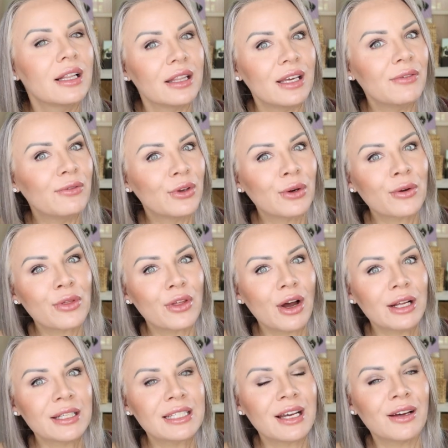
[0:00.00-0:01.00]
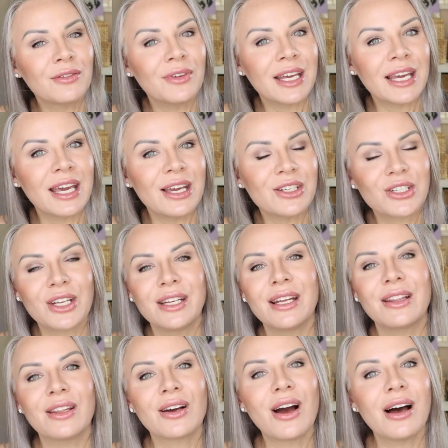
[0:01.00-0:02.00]
Leave your thoughts on vacation
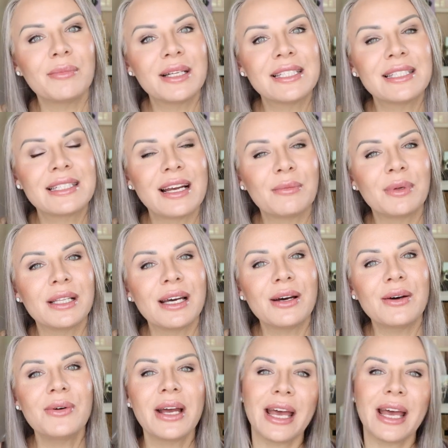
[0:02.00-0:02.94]
in the comments down below,